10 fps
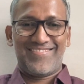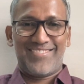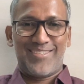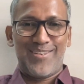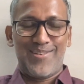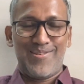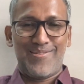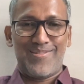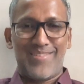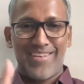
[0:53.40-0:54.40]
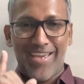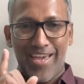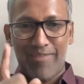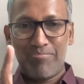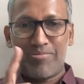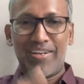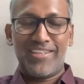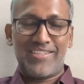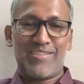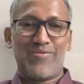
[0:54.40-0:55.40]
So
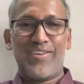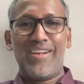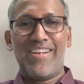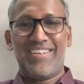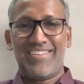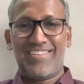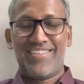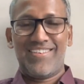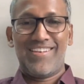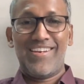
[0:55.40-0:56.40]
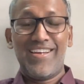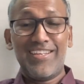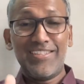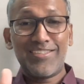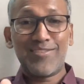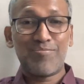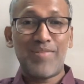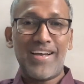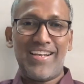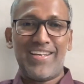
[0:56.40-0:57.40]
embrace failure. Learn to
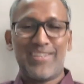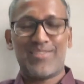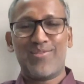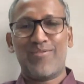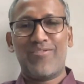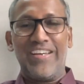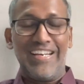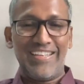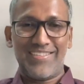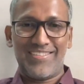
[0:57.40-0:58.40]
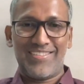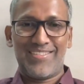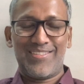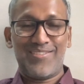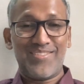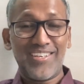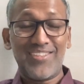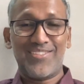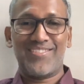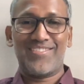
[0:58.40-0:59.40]
smile at your failures,
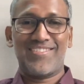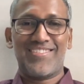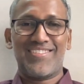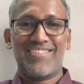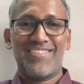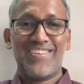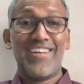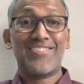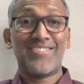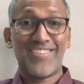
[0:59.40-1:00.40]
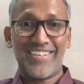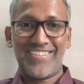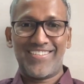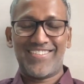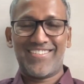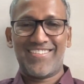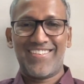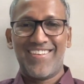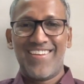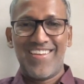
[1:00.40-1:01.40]
rejections, and struggles.
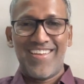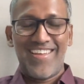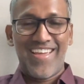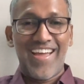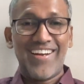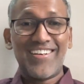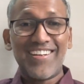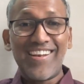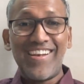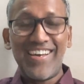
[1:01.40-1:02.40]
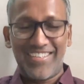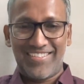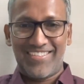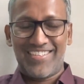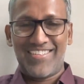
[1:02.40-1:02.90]
And learn.